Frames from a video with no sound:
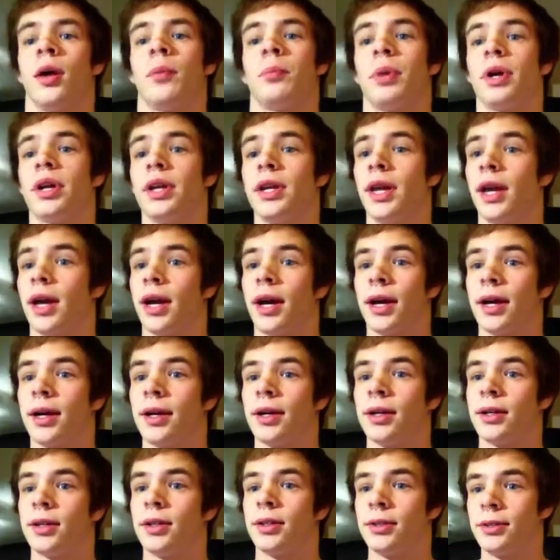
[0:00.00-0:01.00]
But yeah,
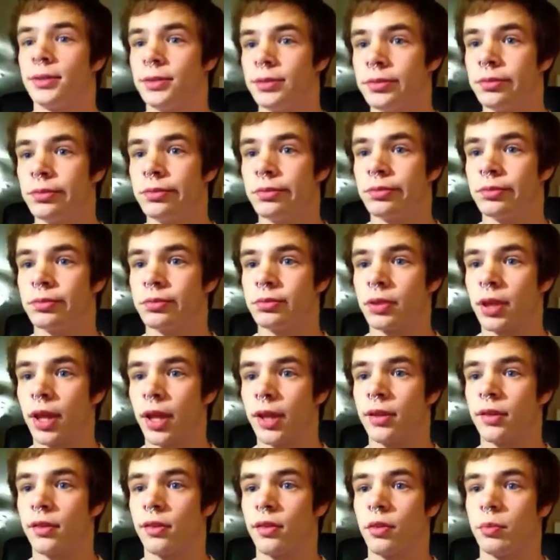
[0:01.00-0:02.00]

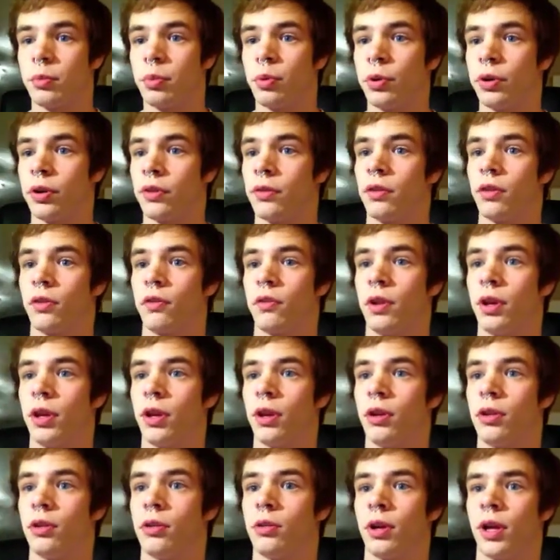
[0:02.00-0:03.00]
that's the point of this
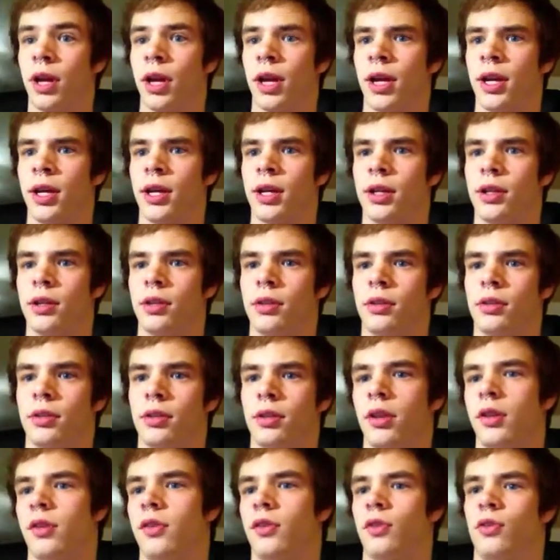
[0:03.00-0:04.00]
video, and
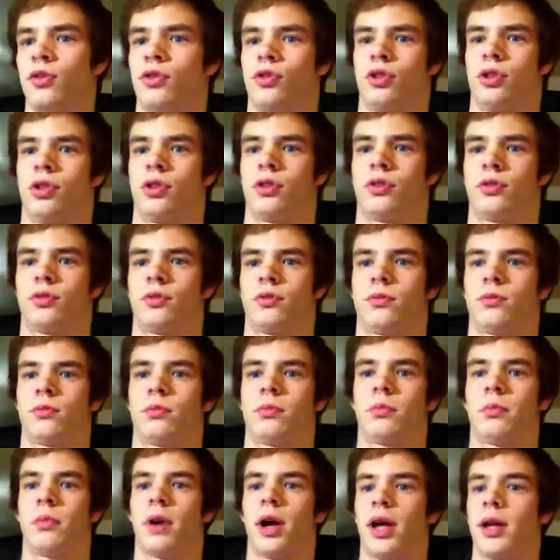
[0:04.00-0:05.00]
this is just
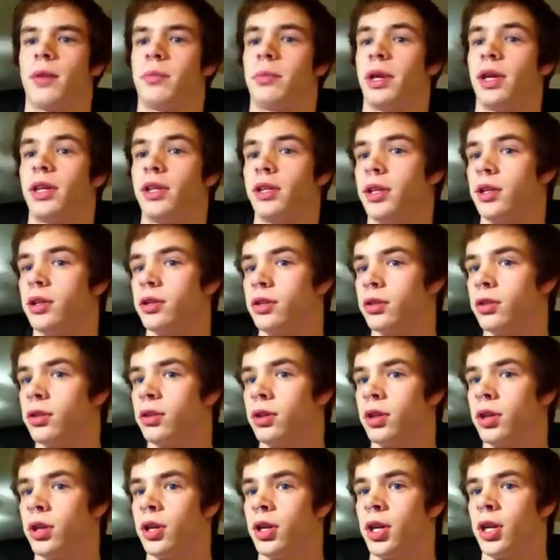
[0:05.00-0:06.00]
my opinion.
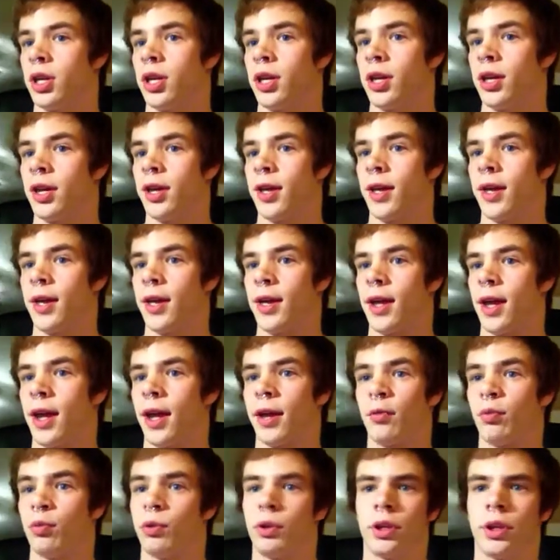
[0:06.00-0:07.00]
I
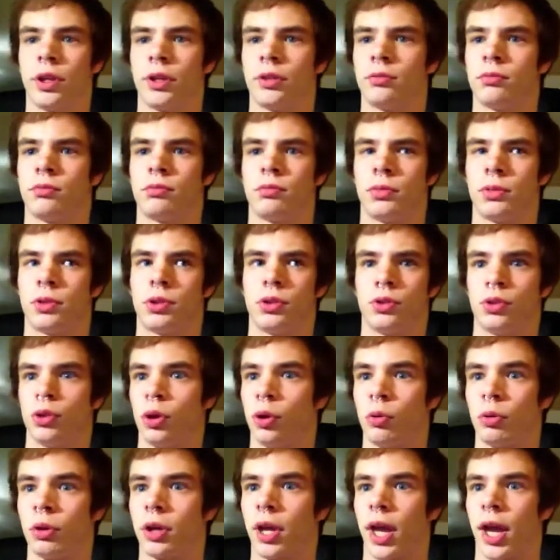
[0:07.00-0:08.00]
really
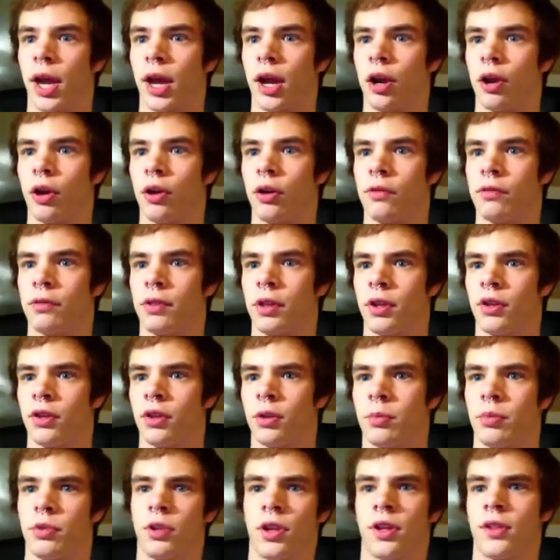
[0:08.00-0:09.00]
don't care if this
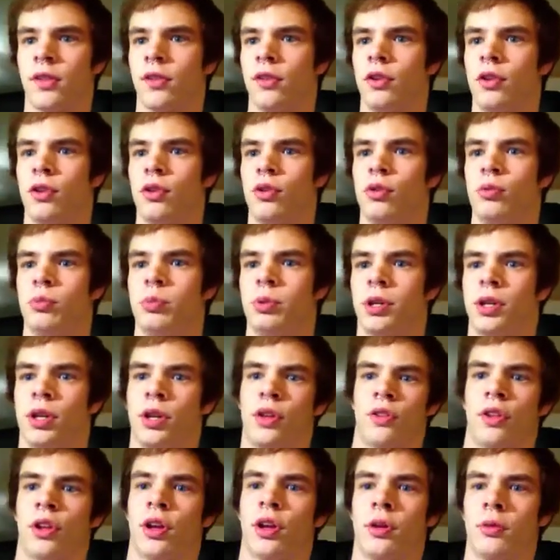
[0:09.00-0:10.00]
upsets you
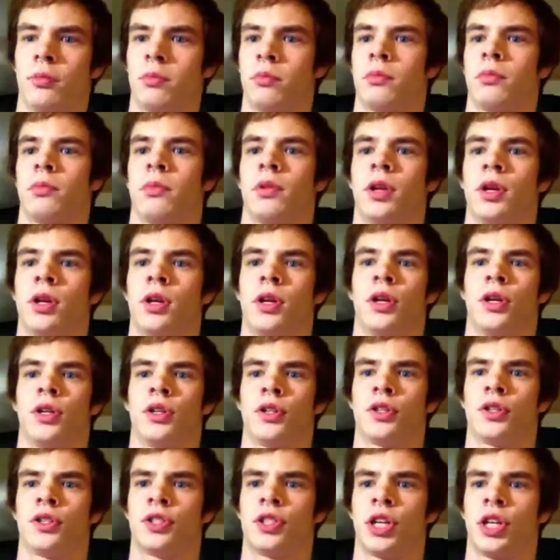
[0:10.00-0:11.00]
because I'm
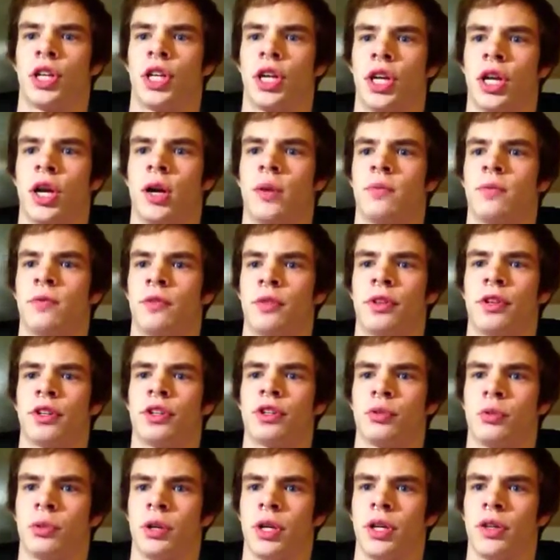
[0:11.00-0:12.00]
sticking up for the
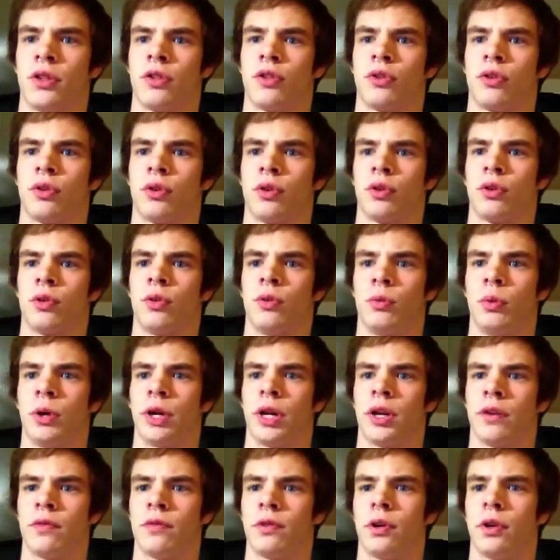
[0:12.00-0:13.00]
twins or
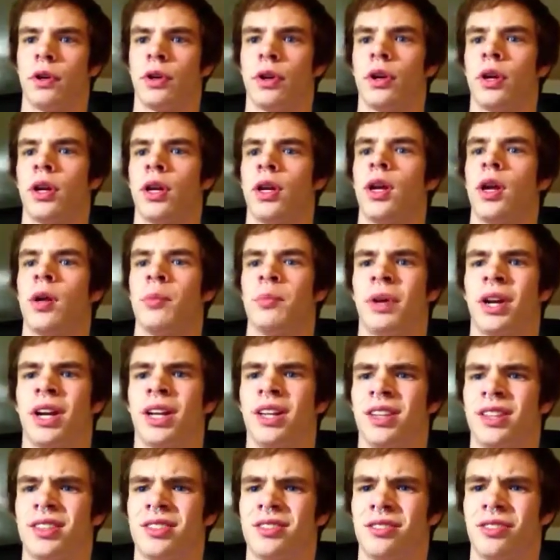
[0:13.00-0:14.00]
whatever, but
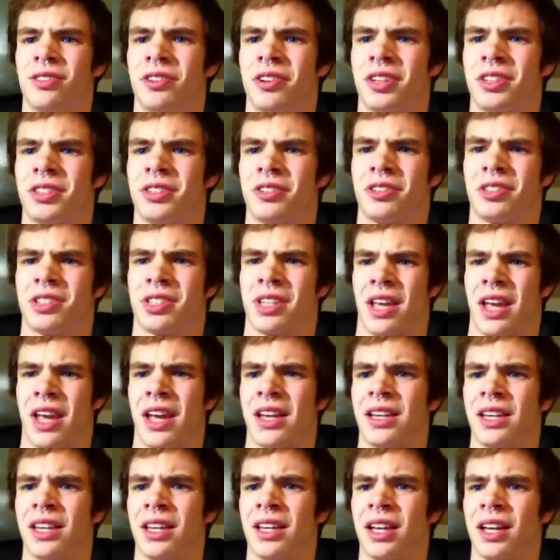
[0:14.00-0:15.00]
at least they're
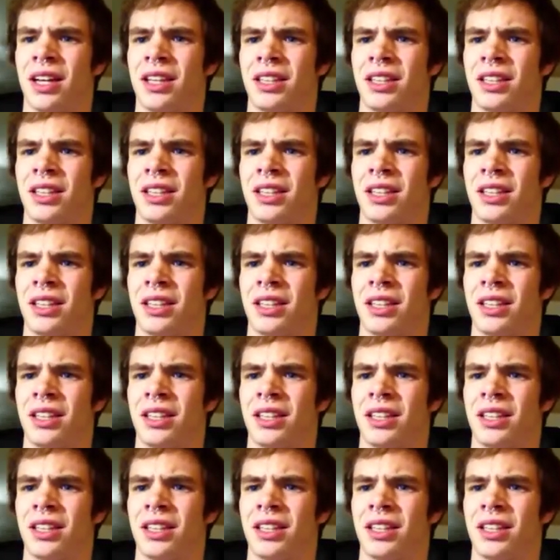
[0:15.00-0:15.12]
entertaining.